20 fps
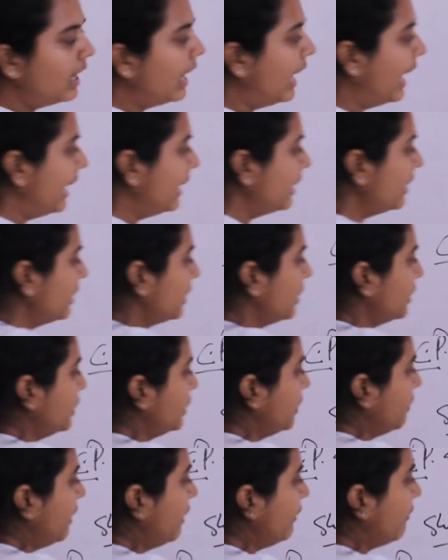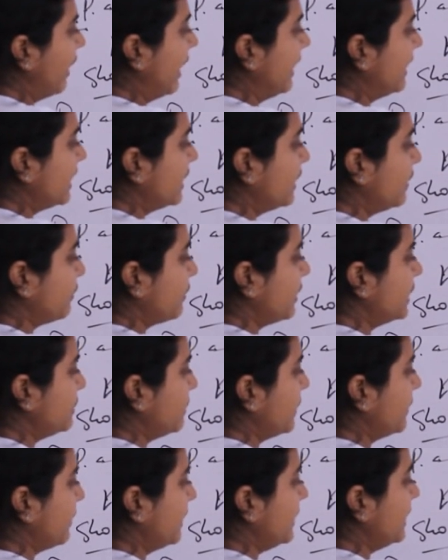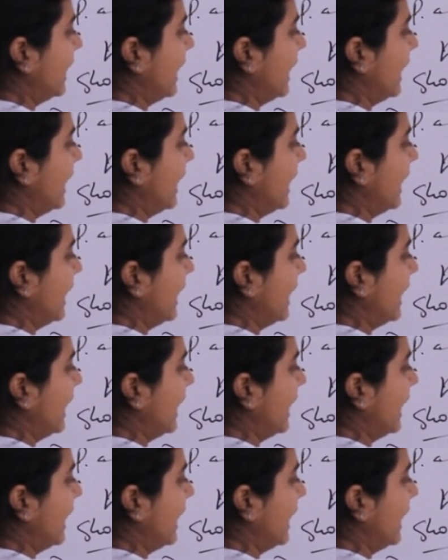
And you will find the difference between